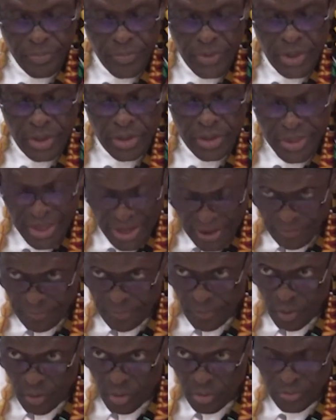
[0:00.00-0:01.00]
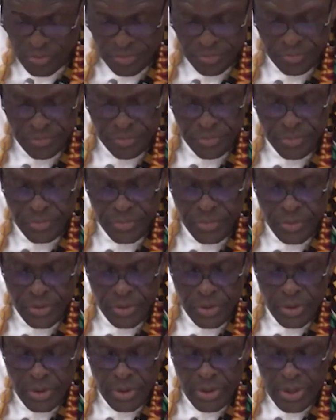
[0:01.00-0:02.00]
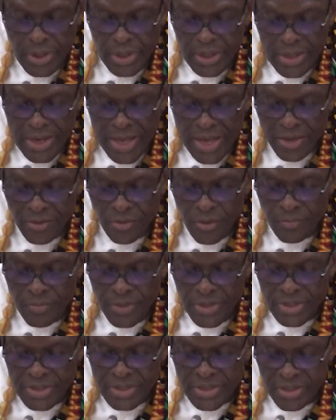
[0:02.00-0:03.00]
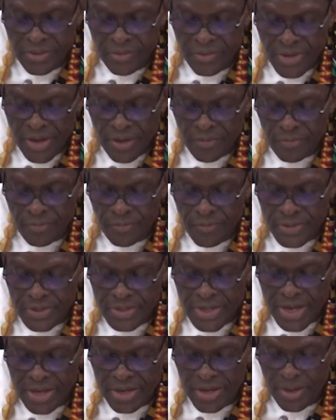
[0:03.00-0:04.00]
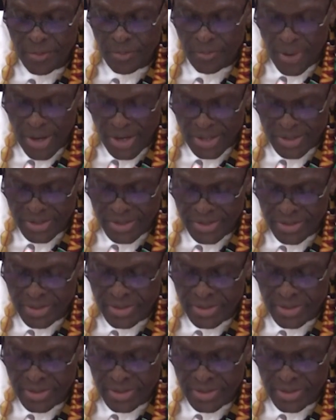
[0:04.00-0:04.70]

Therefore, in light of this significant fiscal impact,